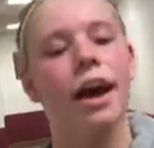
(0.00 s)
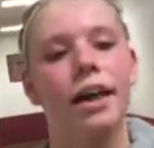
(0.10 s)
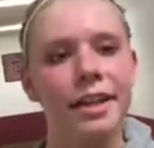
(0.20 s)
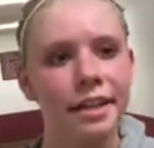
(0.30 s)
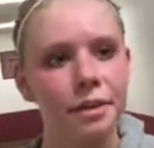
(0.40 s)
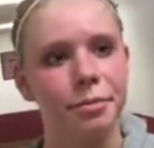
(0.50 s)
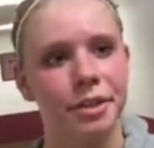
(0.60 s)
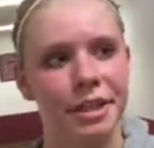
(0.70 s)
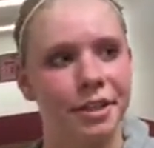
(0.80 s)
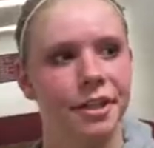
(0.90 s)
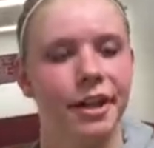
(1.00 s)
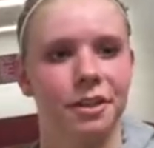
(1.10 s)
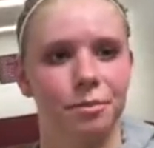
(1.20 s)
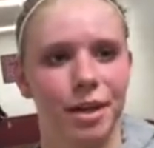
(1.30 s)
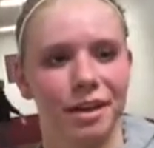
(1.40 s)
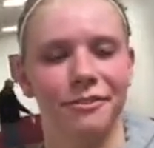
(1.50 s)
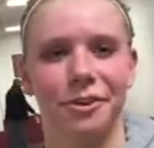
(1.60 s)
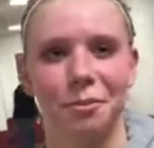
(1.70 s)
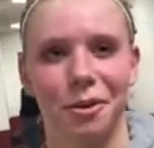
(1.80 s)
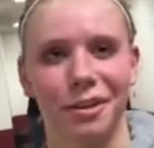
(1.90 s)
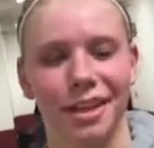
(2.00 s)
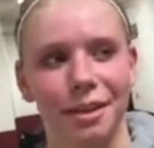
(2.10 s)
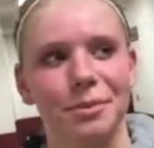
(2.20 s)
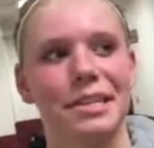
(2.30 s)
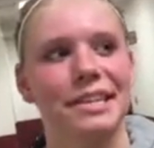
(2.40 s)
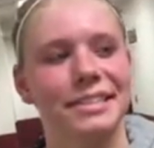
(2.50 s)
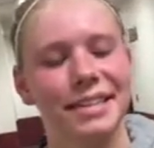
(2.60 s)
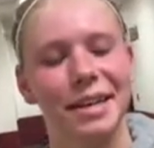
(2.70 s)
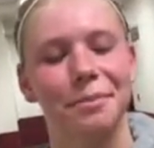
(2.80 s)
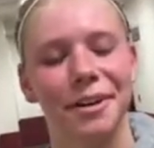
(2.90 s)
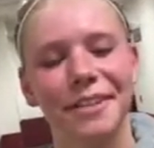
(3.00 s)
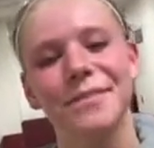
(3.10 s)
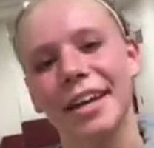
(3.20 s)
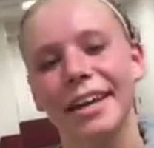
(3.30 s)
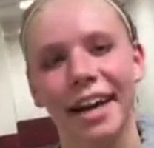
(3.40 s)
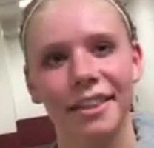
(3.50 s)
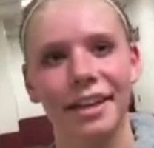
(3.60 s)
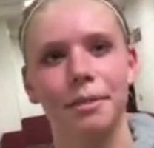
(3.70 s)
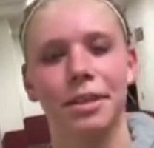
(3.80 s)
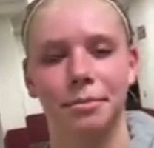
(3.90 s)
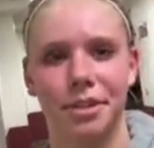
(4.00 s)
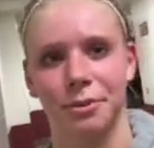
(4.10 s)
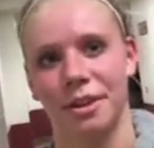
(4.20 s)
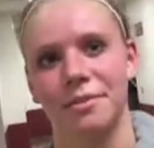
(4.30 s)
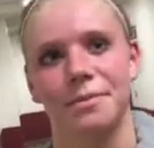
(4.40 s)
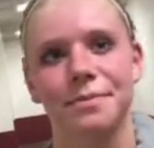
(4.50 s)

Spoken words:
I think I did pretty good. I could make a few more layups, I'd say, but yeah, I think I played pretty well.